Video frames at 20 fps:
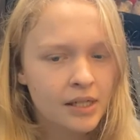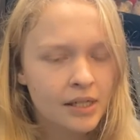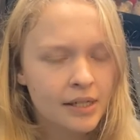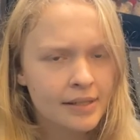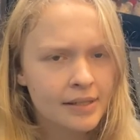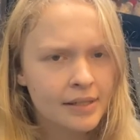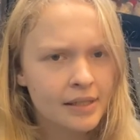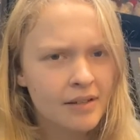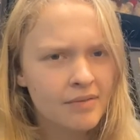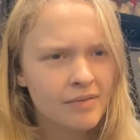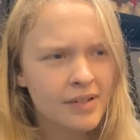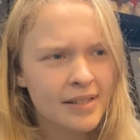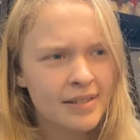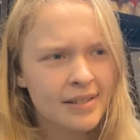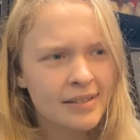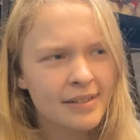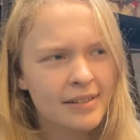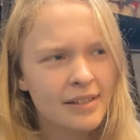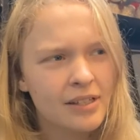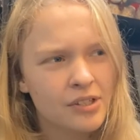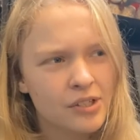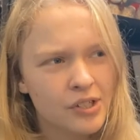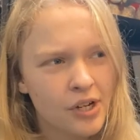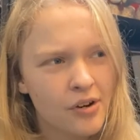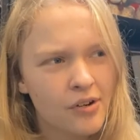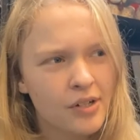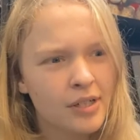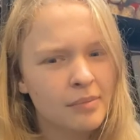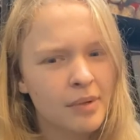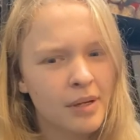It's a love letter to the
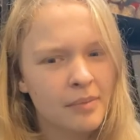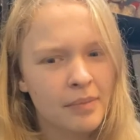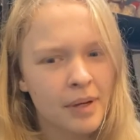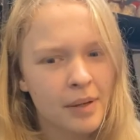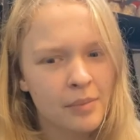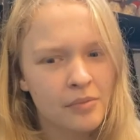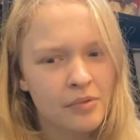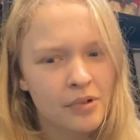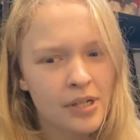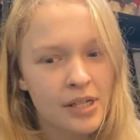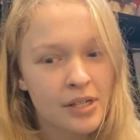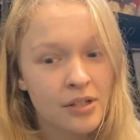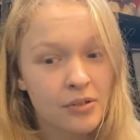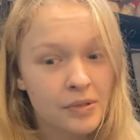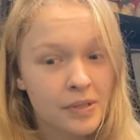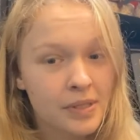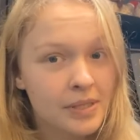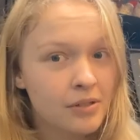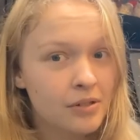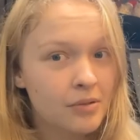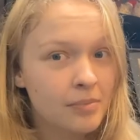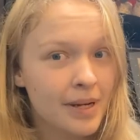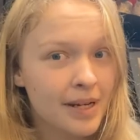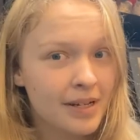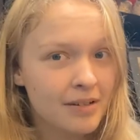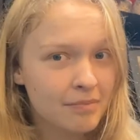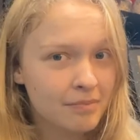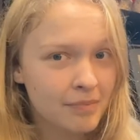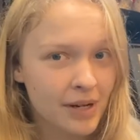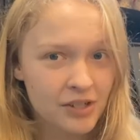child in my memory who is still
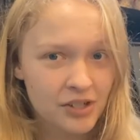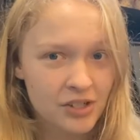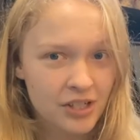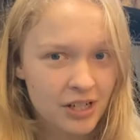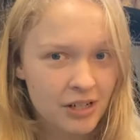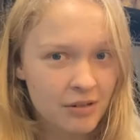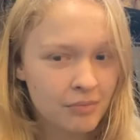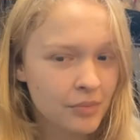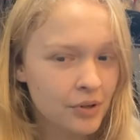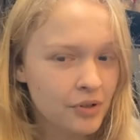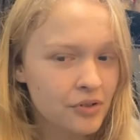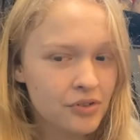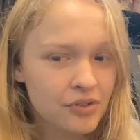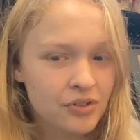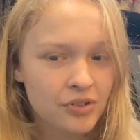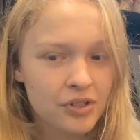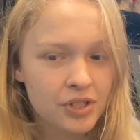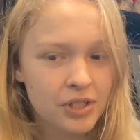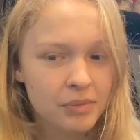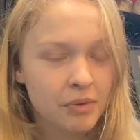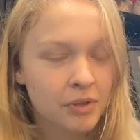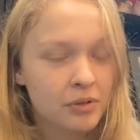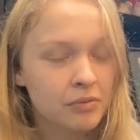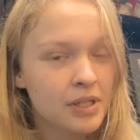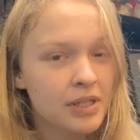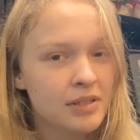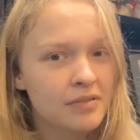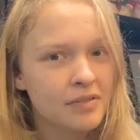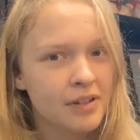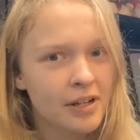made of magic and monsters and would
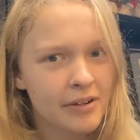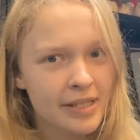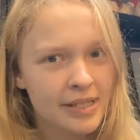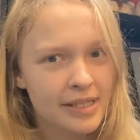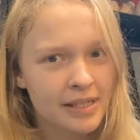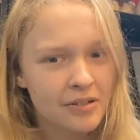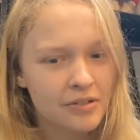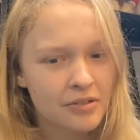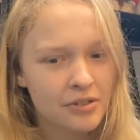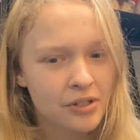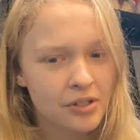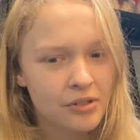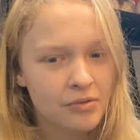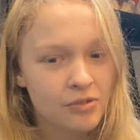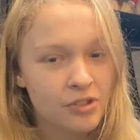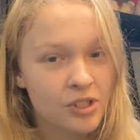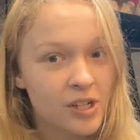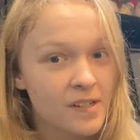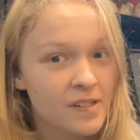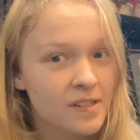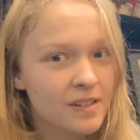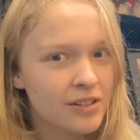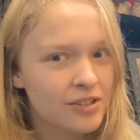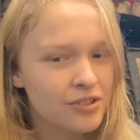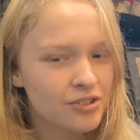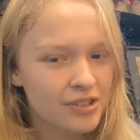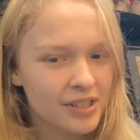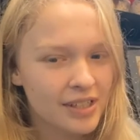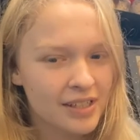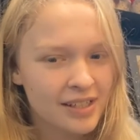read fairy tales under a chestnut
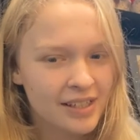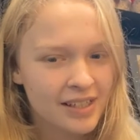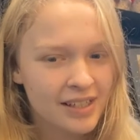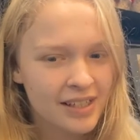tree.